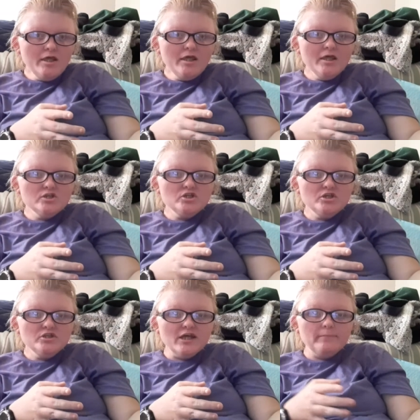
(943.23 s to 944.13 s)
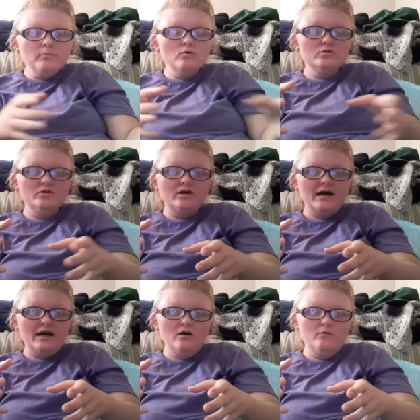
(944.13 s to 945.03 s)
He, they pulled her
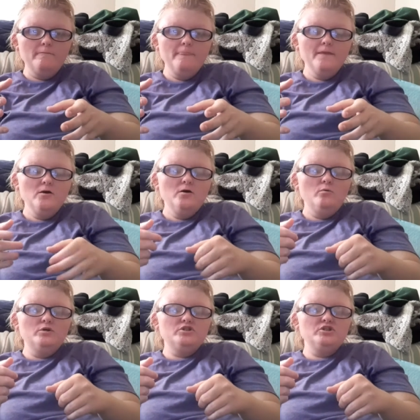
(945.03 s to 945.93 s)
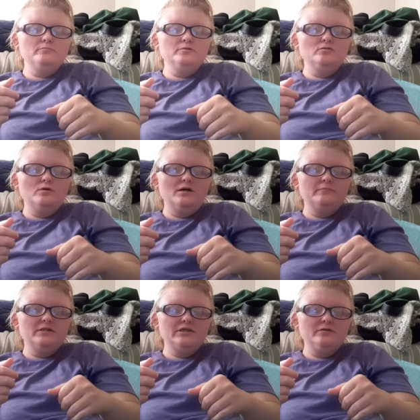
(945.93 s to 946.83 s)
out when she blew
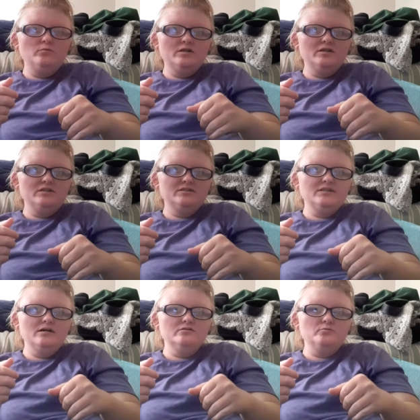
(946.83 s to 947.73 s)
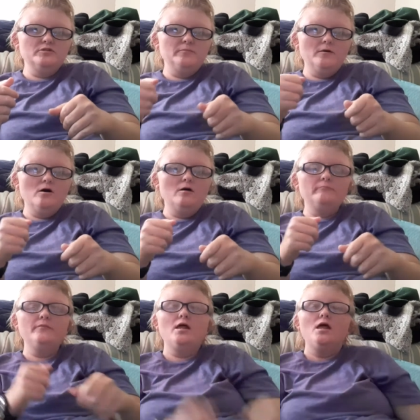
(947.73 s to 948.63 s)
up the one of the nacelles with the
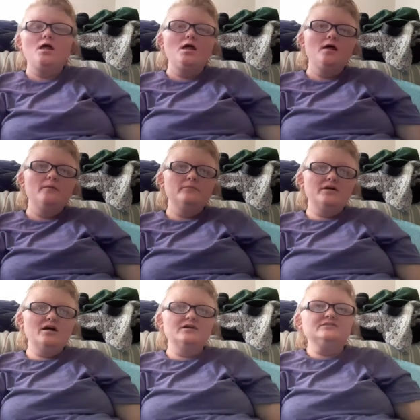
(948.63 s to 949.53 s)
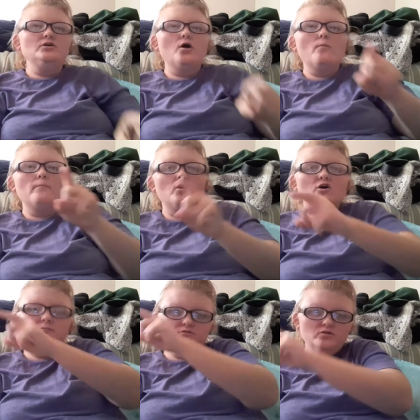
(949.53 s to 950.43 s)
bomb. Because, you know,
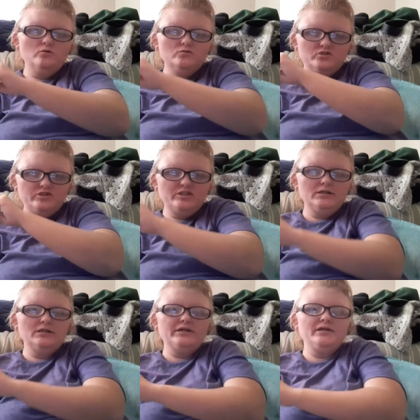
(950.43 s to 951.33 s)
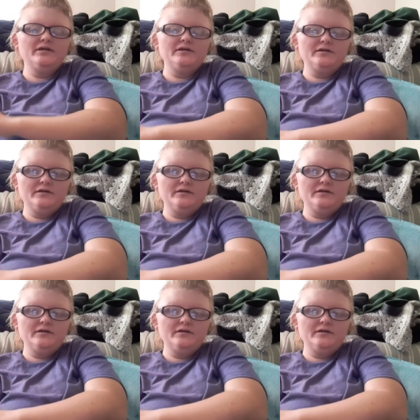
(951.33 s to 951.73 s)
Burnham told Tilly